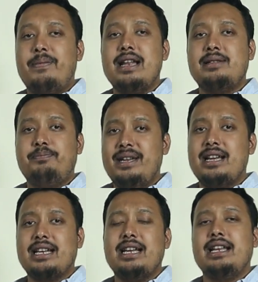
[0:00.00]

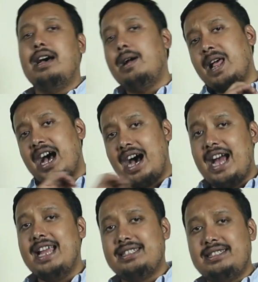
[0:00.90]
Print in the
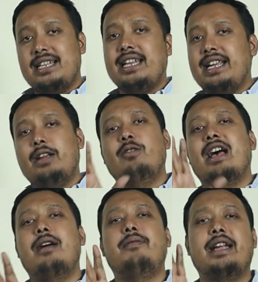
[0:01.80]
highest setting you
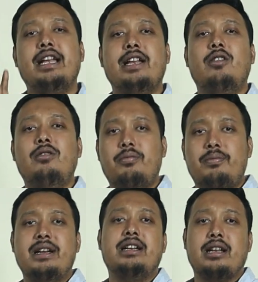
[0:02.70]
have in your
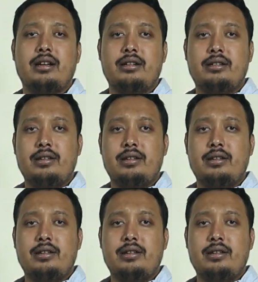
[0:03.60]
printer.